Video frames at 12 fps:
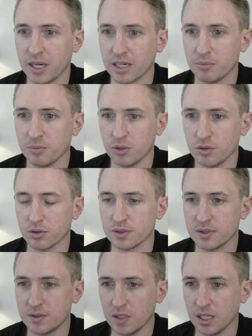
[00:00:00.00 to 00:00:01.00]
computer,
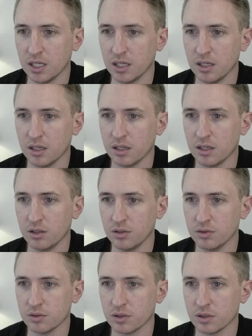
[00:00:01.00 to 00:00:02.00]
C
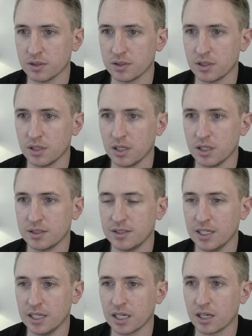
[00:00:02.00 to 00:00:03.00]
users
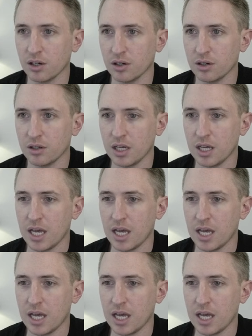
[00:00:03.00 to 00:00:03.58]
CNIC code.